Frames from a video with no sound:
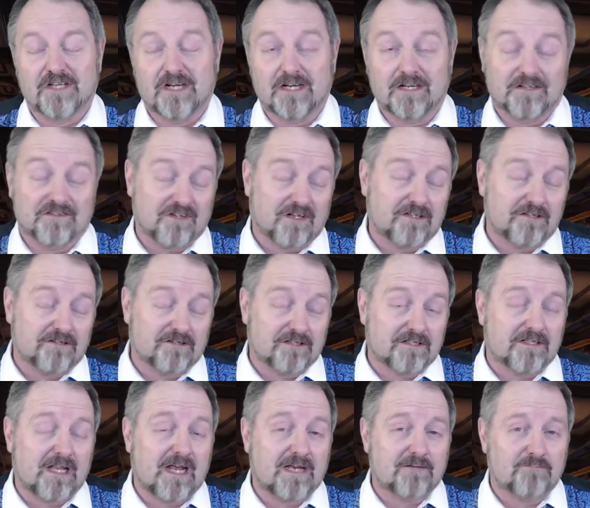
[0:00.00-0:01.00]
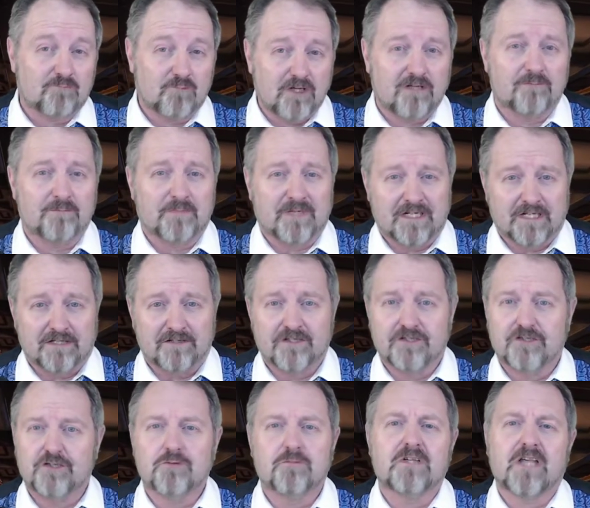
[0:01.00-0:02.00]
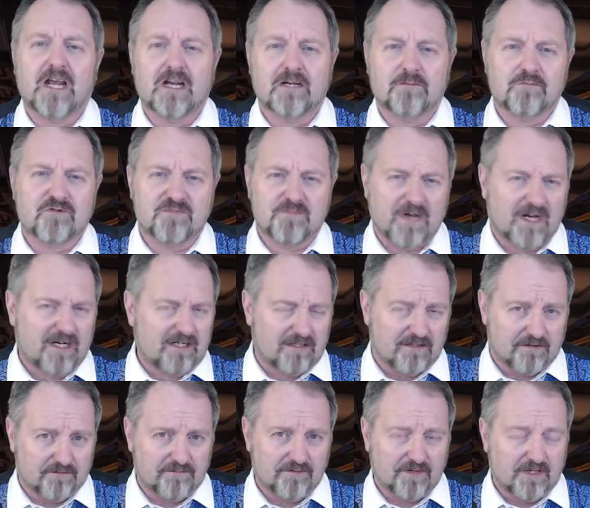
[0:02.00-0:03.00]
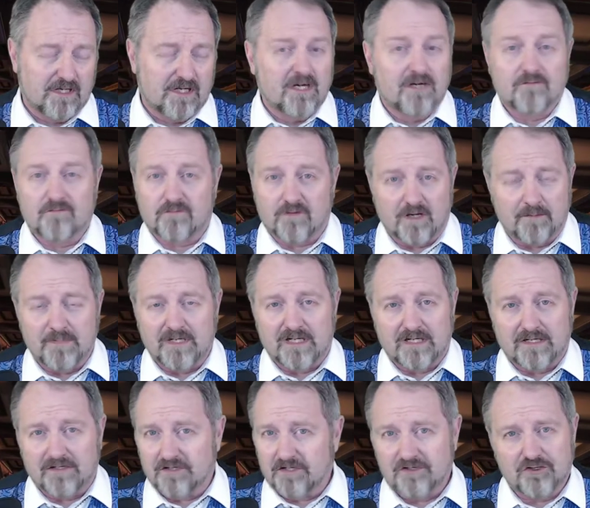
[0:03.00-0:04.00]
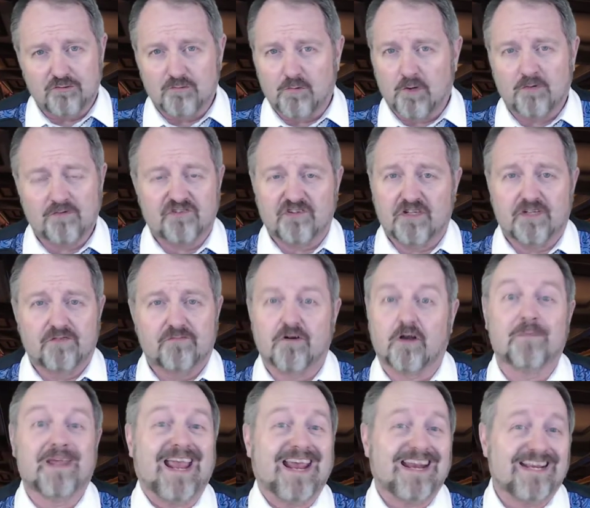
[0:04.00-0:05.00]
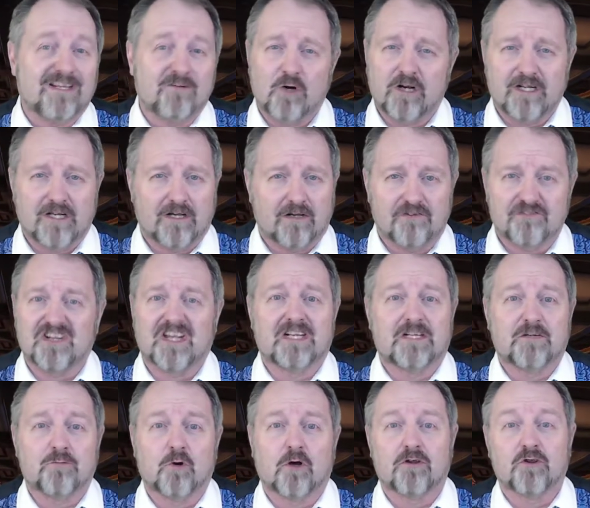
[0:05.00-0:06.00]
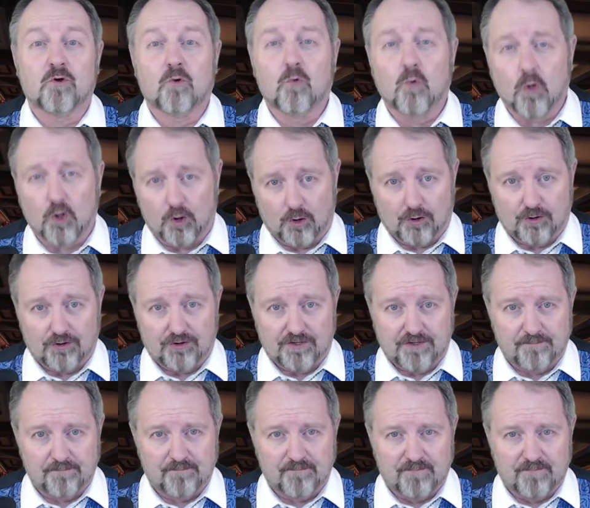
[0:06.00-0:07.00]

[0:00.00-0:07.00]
And I can tell you that that will mean that you will get a perspective from me that you won't see from anyone else anywhere in the world.